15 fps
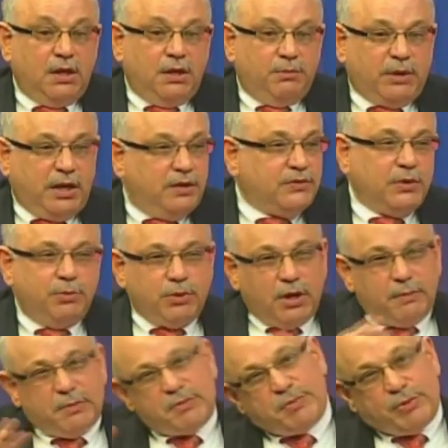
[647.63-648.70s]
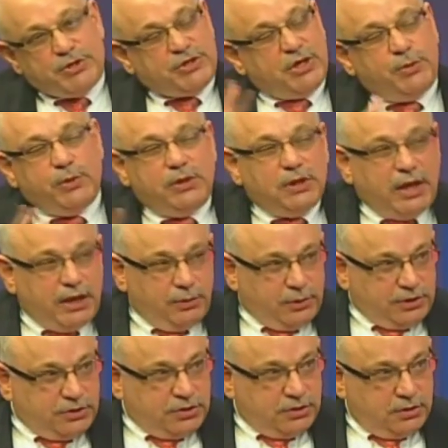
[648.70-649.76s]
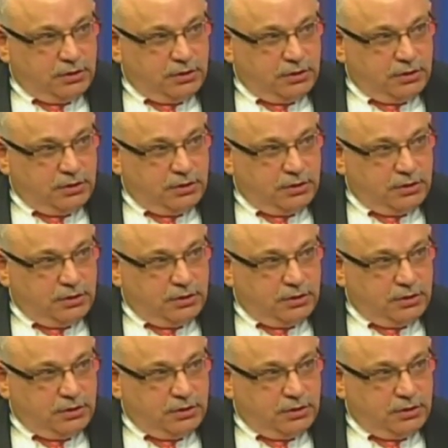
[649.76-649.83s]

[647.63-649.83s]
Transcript: but has no problems per se with language.